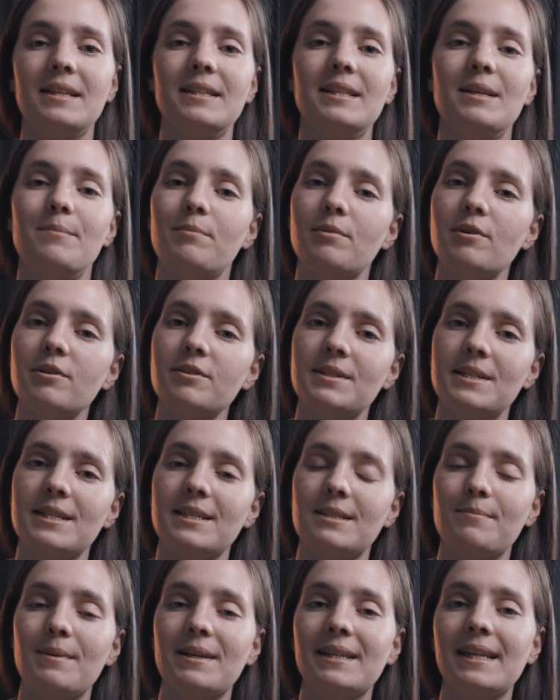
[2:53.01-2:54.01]
The
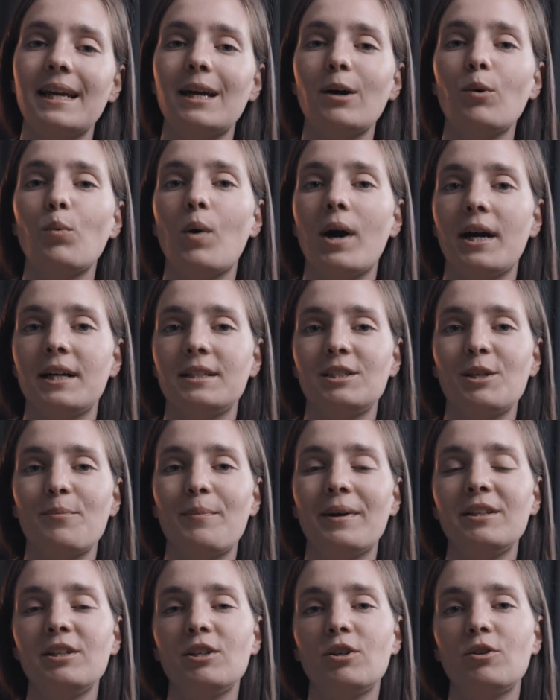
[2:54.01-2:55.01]
process may take a while
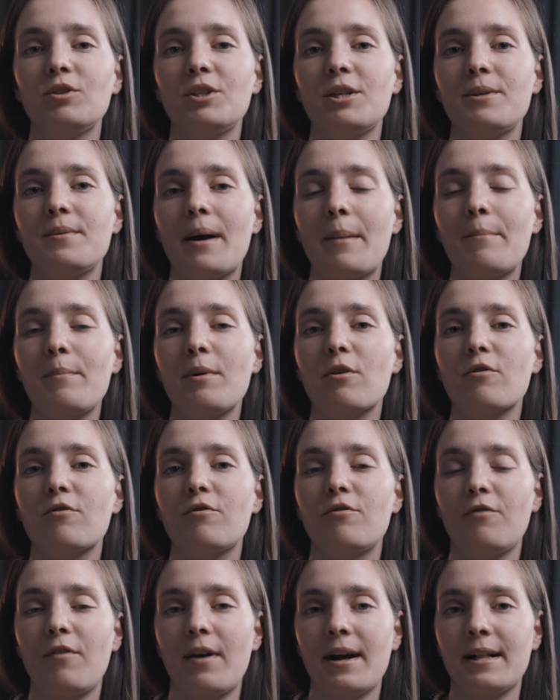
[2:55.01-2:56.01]
depending on the number of
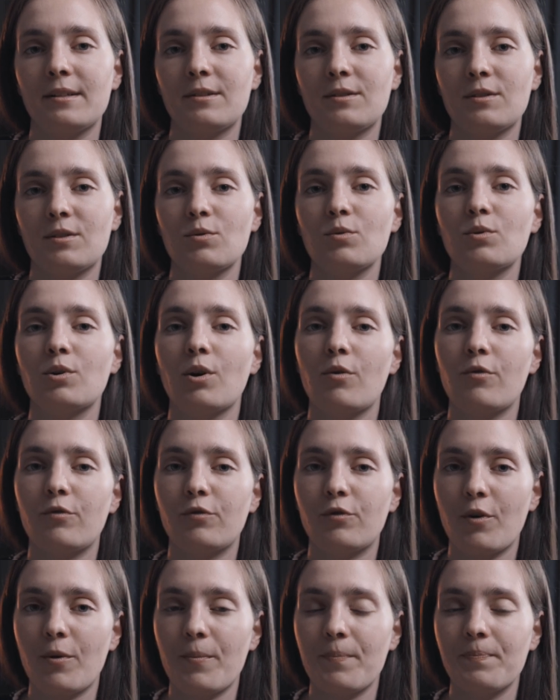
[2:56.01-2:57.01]
files to go
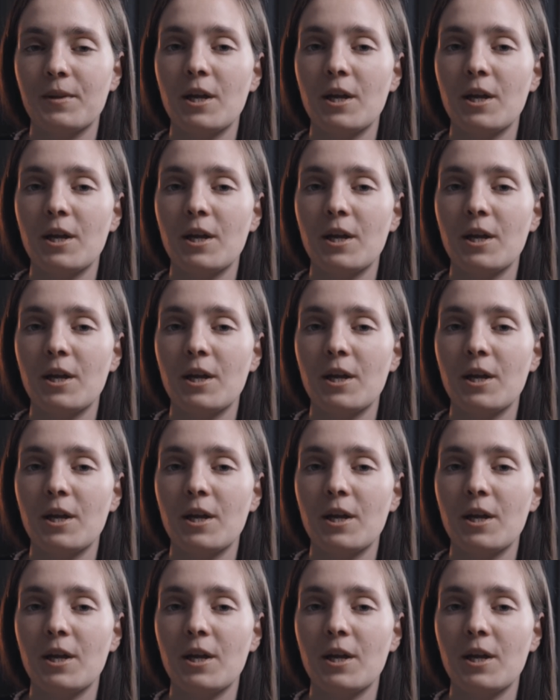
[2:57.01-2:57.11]
through.